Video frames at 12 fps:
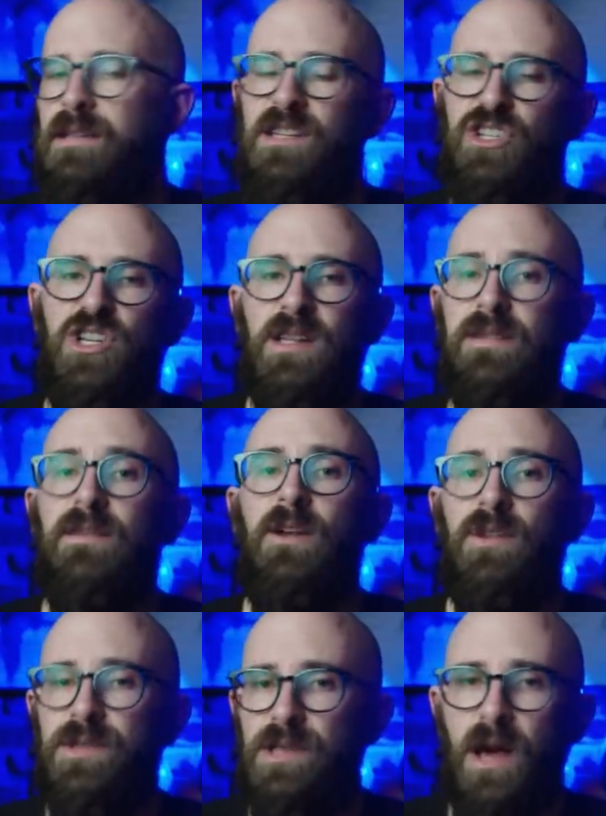addition, a
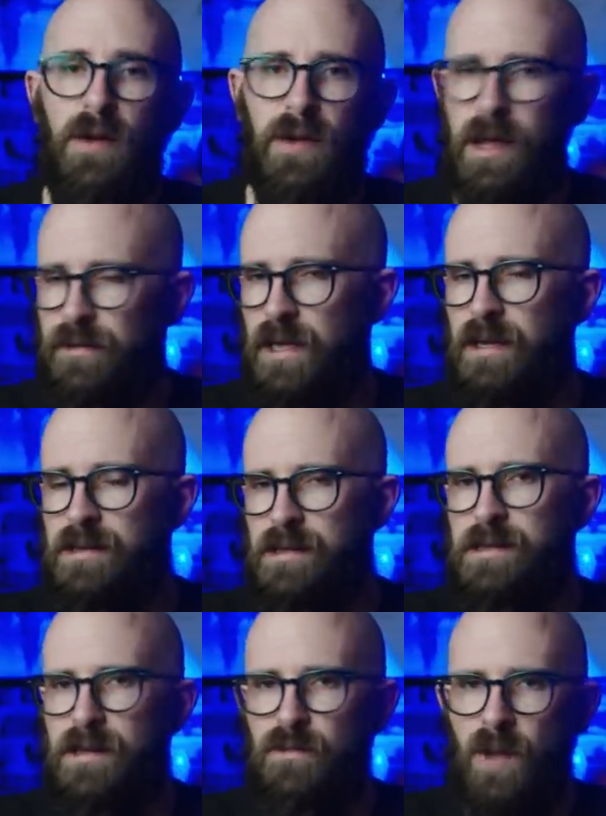thorough survey of the
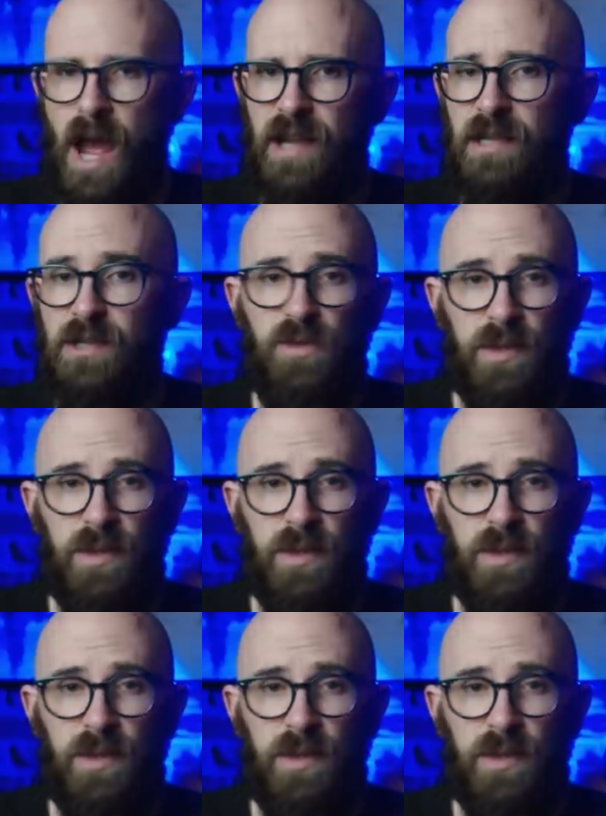undersea wreckage